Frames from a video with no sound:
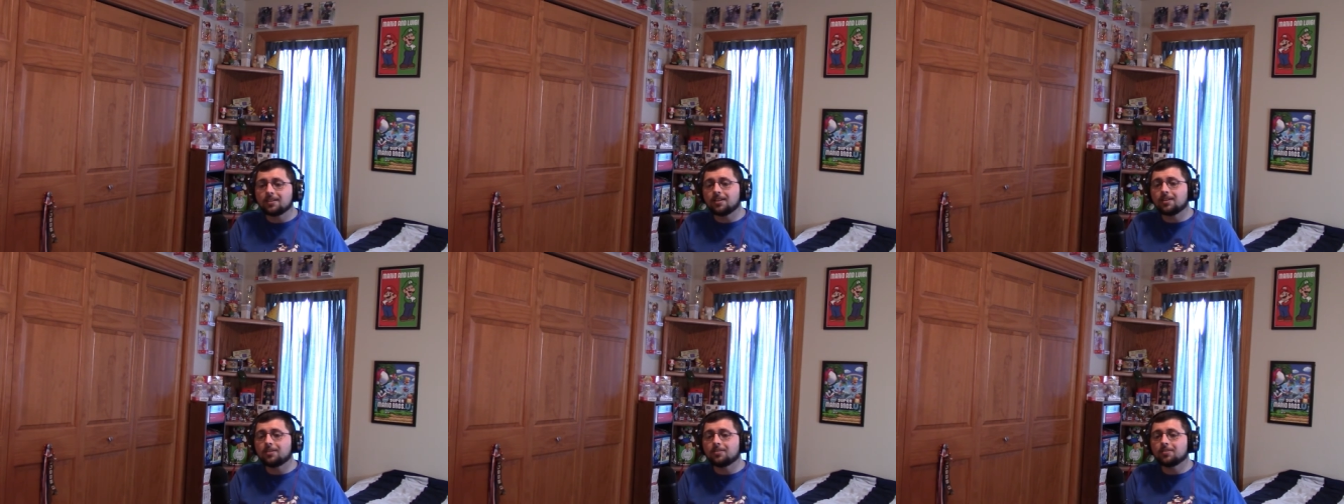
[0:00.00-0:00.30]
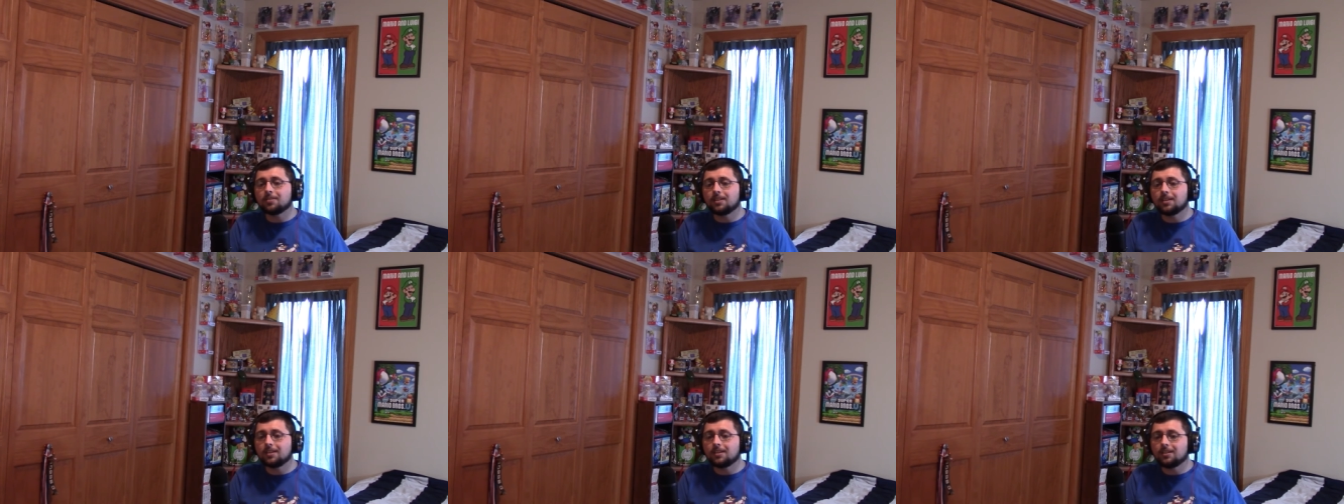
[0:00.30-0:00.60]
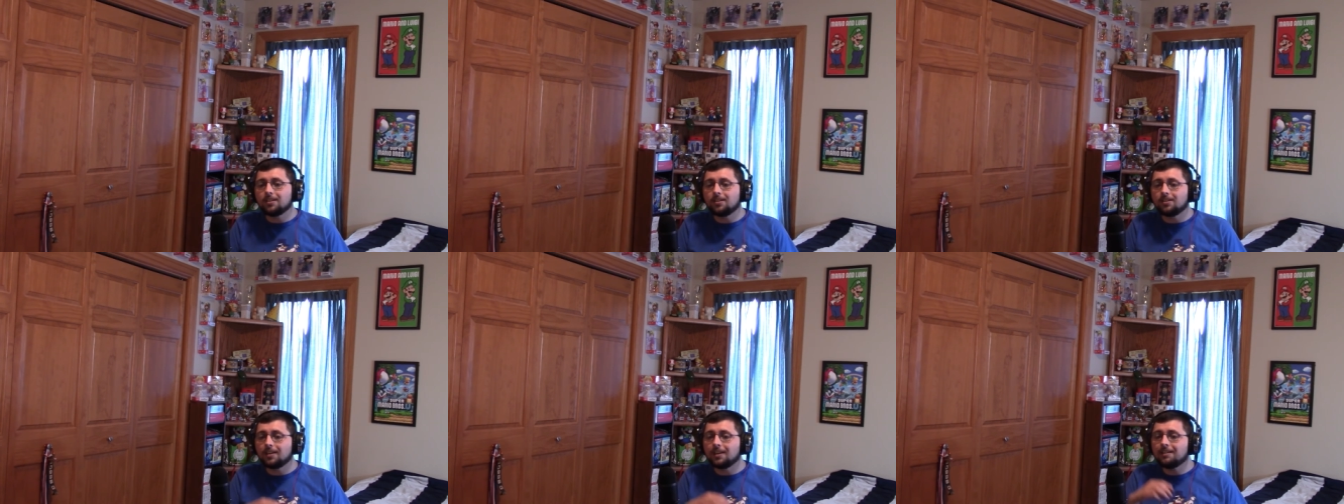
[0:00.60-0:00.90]

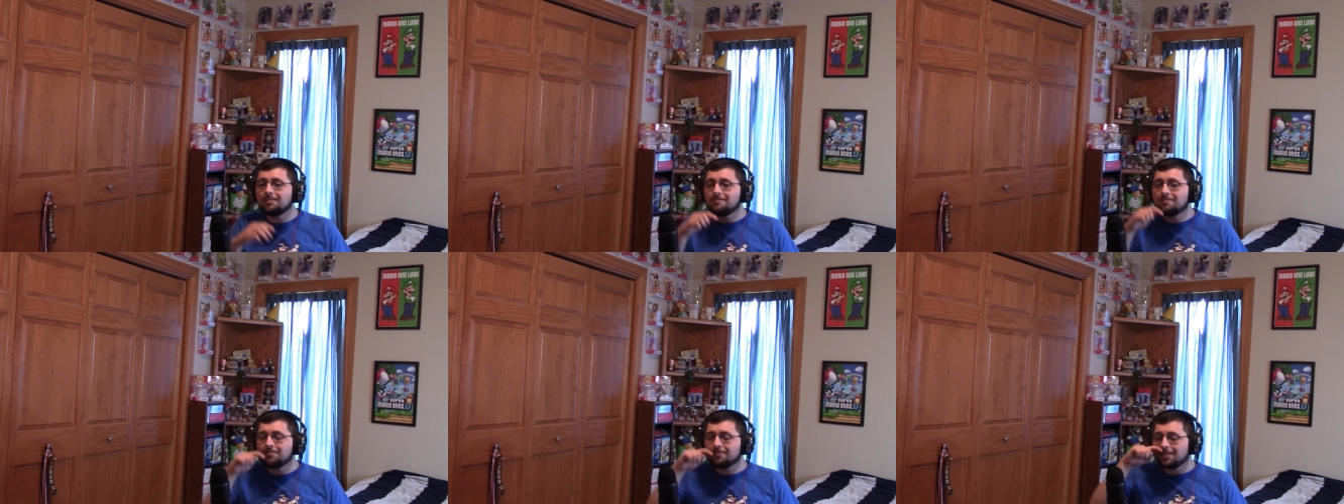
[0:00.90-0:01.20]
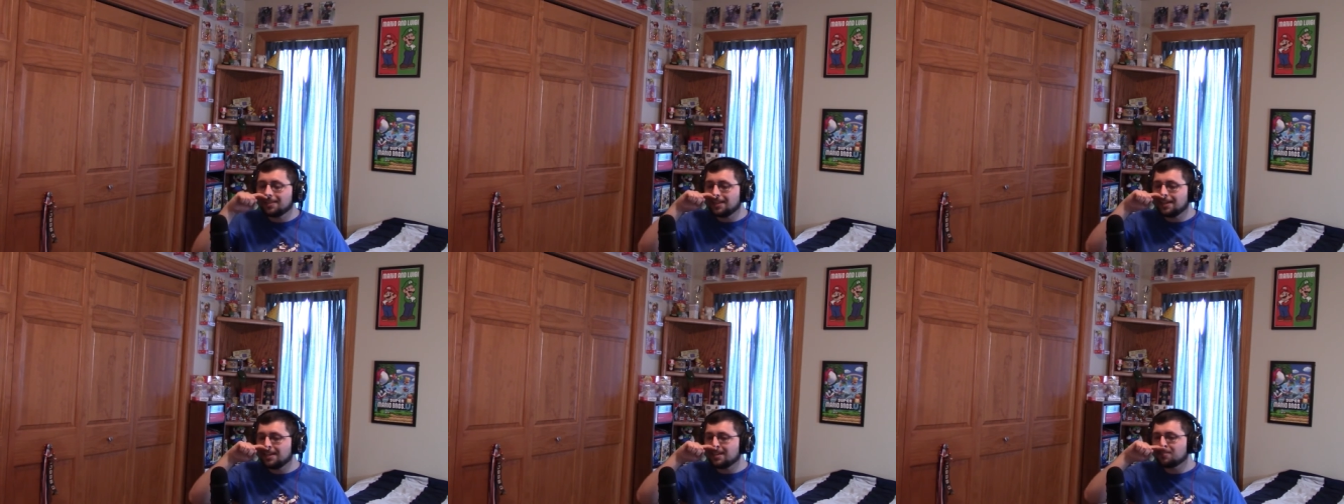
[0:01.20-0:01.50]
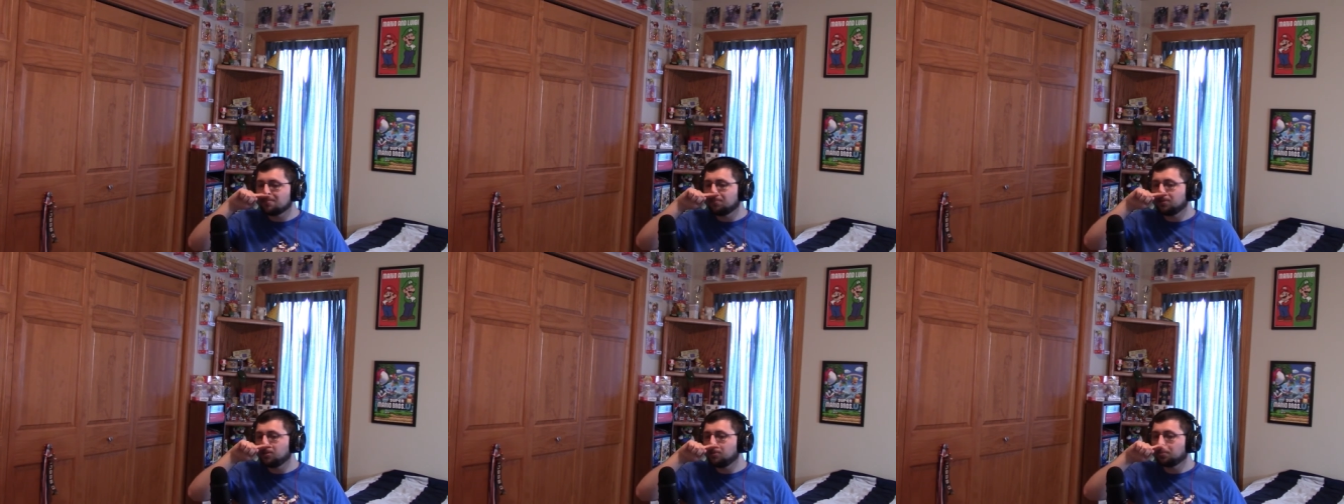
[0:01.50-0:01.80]
You give
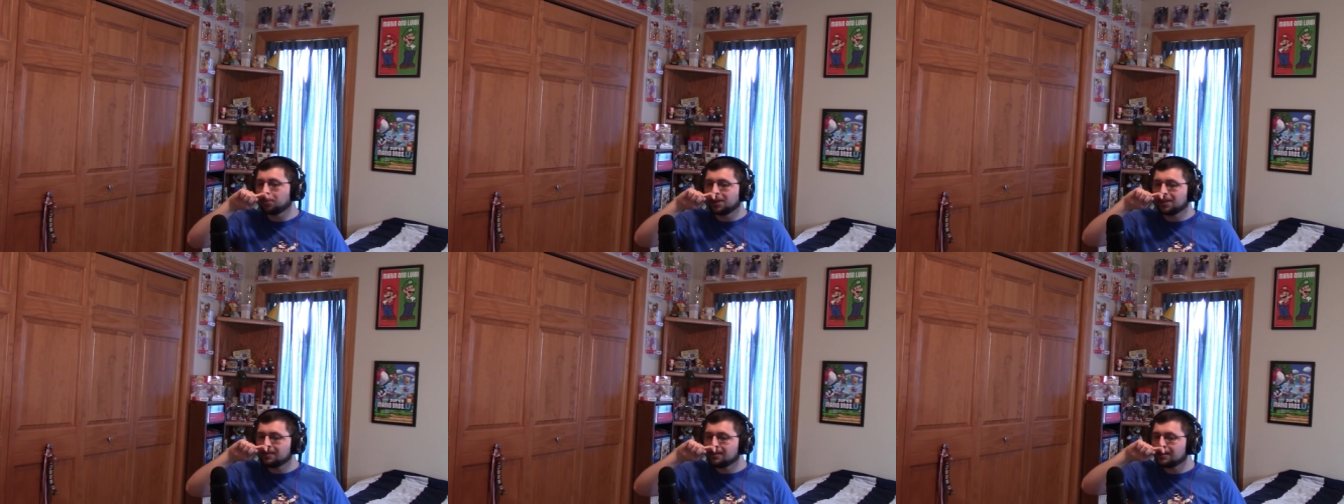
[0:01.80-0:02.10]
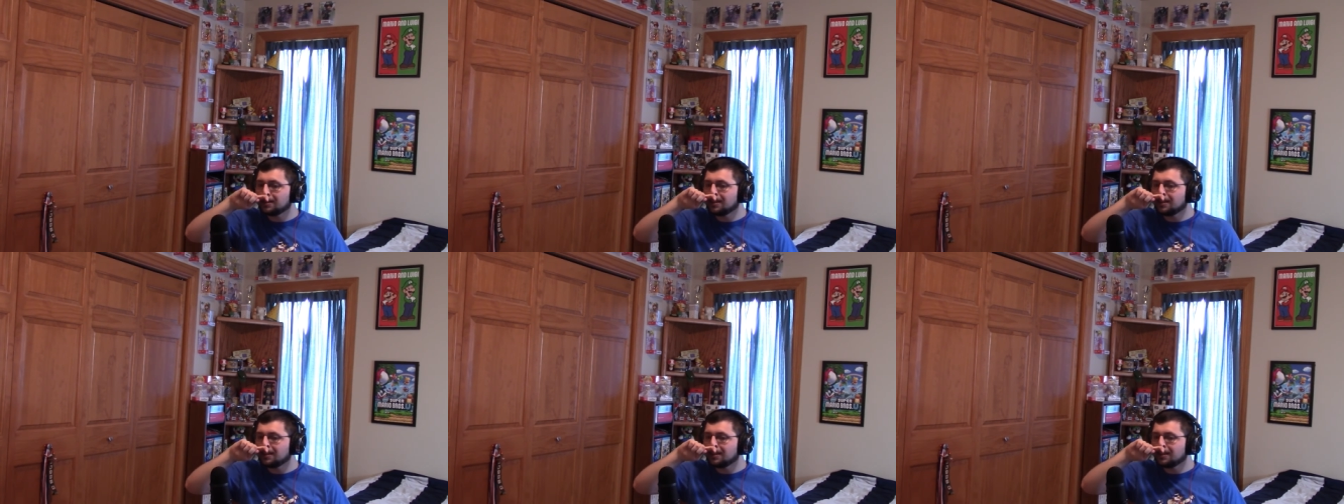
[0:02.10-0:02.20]
these blueprints